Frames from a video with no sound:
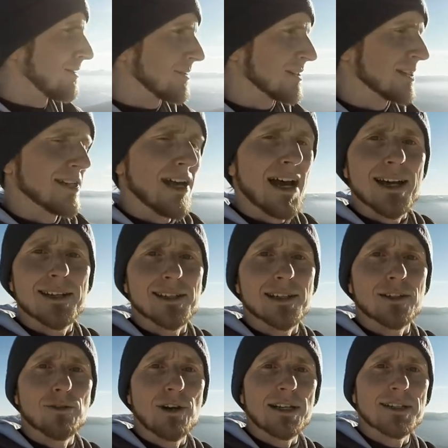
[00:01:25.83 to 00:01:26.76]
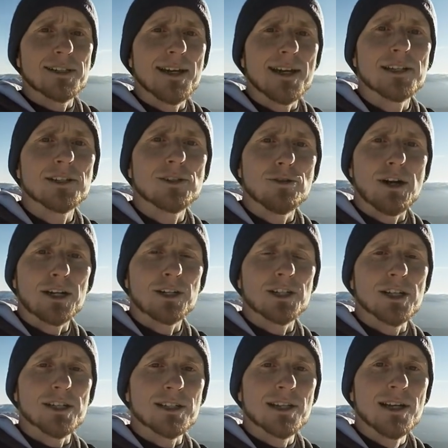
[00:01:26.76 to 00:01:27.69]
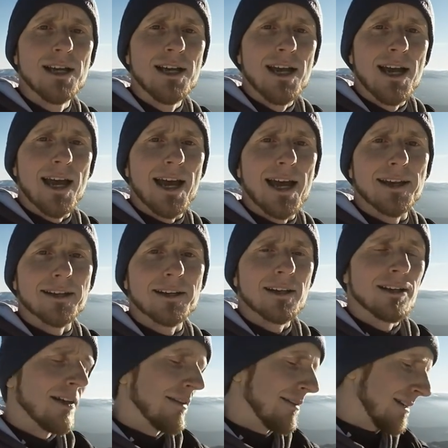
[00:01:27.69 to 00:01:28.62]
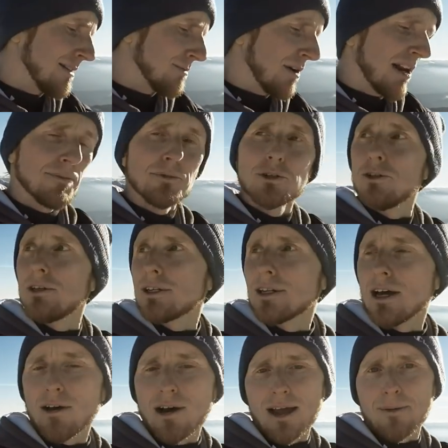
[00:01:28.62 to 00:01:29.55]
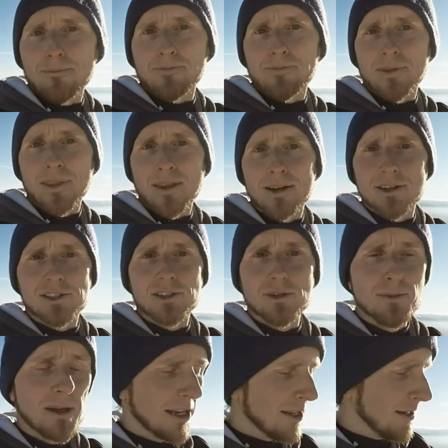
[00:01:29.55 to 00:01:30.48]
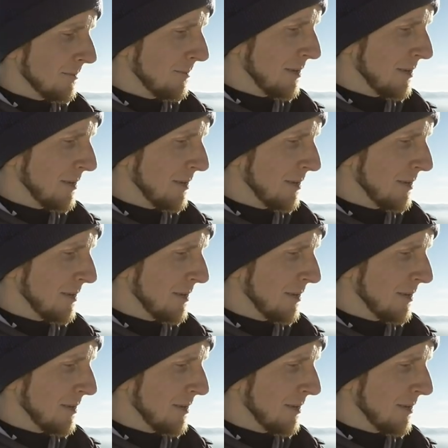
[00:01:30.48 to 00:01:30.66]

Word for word: looks nice and creates nice structures, and that's what I'm doing now. I'm zooming in a